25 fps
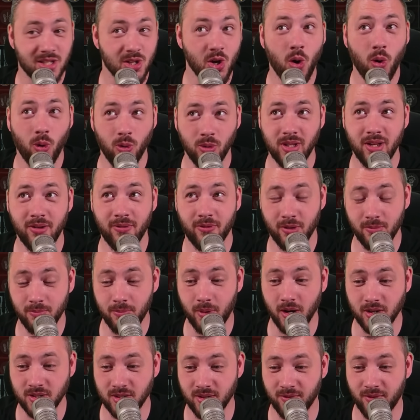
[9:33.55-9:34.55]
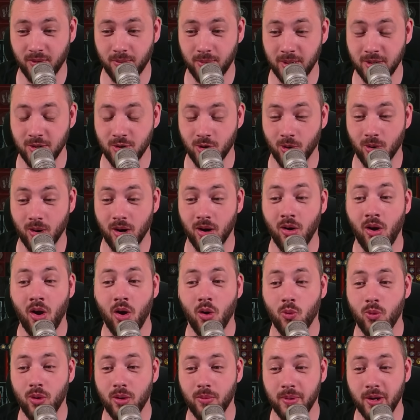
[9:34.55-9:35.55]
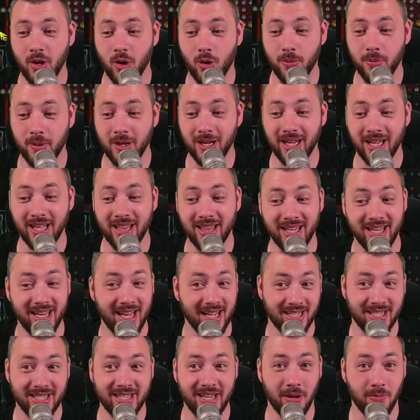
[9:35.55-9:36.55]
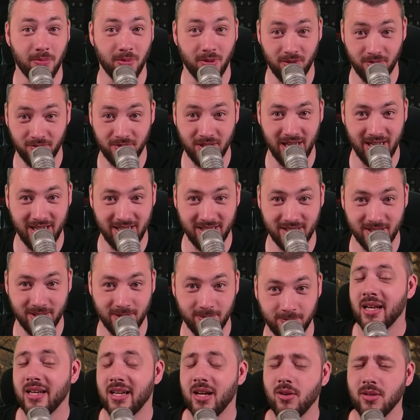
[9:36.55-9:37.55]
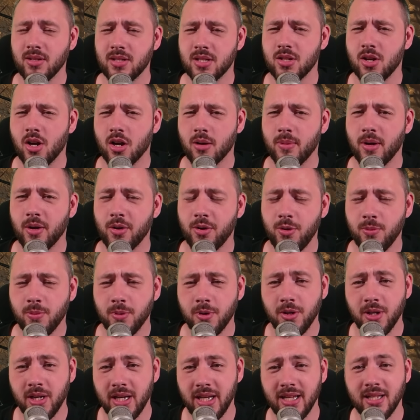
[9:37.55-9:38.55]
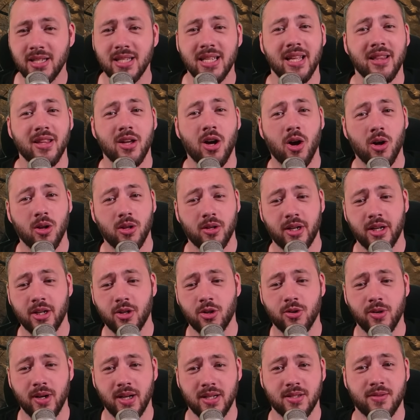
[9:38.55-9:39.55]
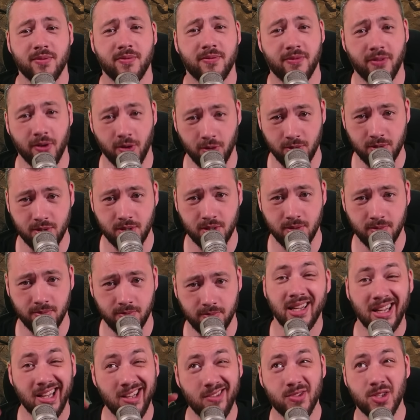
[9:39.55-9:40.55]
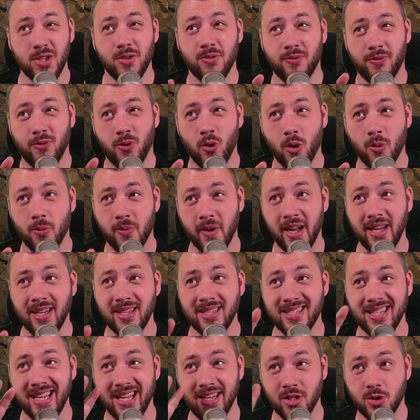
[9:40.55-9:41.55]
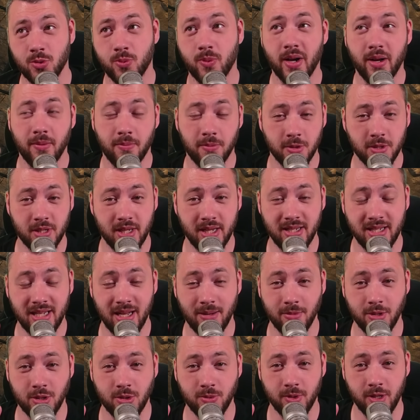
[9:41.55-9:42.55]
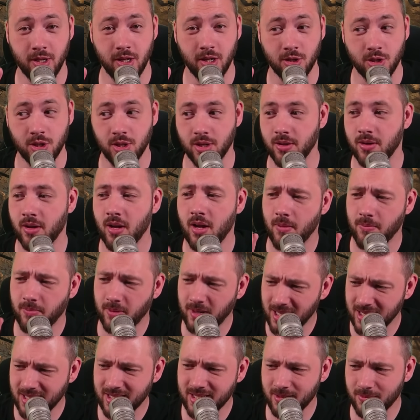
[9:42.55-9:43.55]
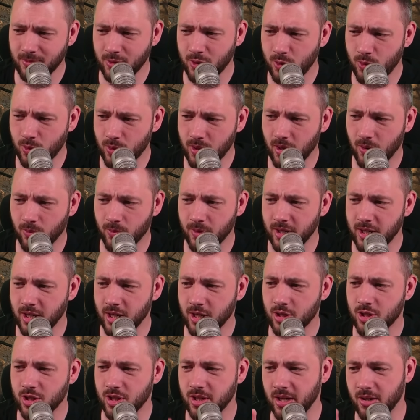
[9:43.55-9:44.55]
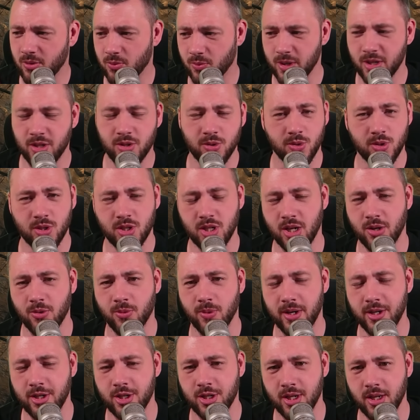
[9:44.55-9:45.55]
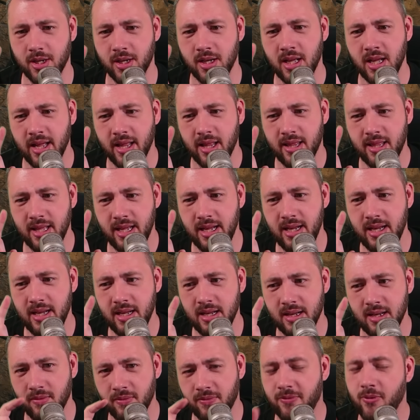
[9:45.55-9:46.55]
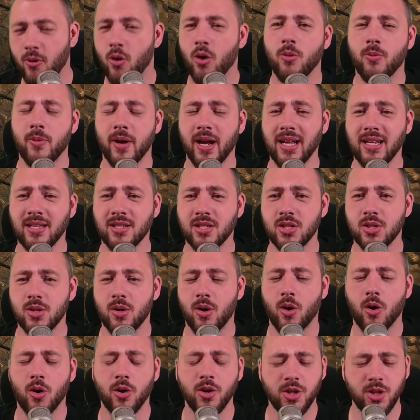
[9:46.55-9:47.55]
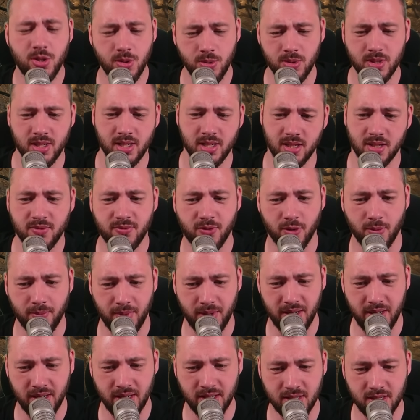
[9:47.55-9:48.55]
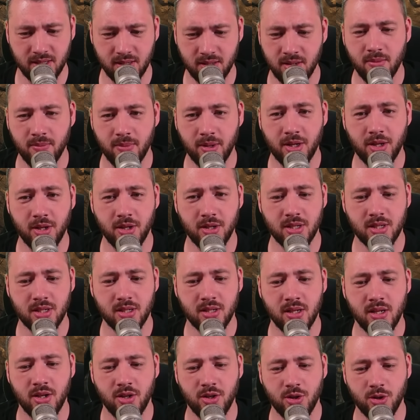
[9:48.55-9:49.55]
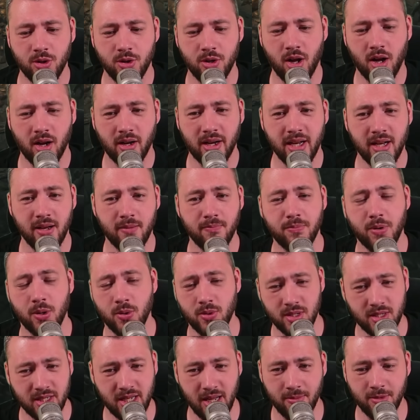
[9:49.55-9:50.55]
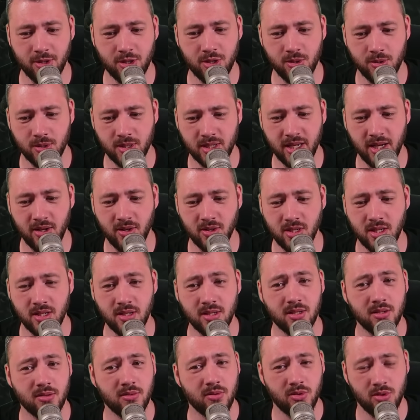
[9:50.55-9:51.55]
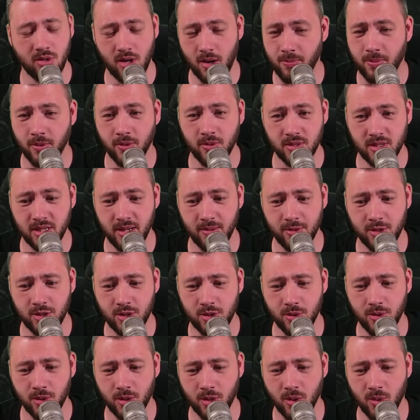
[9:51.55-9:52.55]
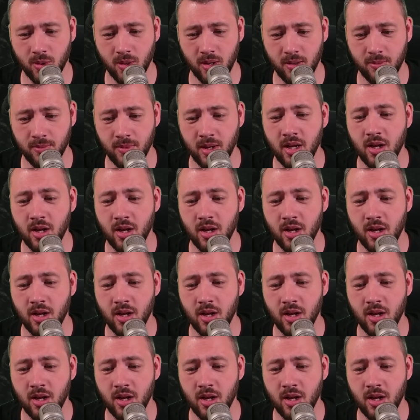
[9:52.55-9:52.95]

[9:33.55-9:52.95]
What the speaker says: a whole different box of the Pandora we'll be opening in the next couple of days. Now let's talk about Uber Uniques and the Harlequin Crest first. Gives you 4 ranks and 20% damage reduction, plus some cooldown reduction and resource generation. The 4 ranks are useless for minions because you're not getting bonus damage to your skeletons, not bonus damage to your golem,